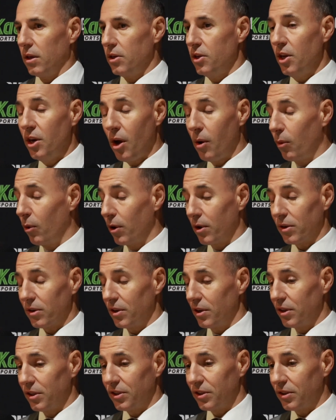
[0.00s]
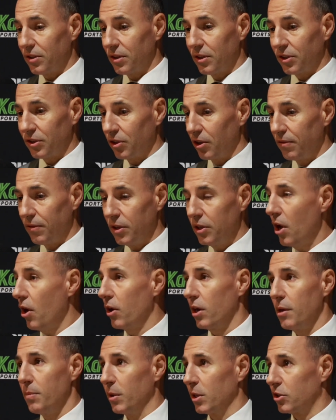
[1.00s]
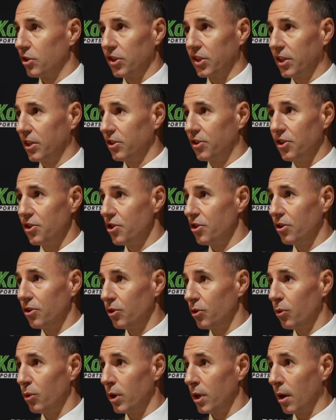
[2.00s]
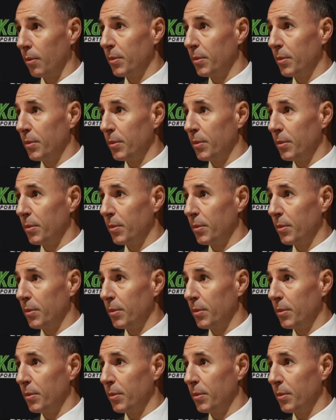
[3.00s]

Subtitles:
You know what, Stevie, No Limit just continue to do it.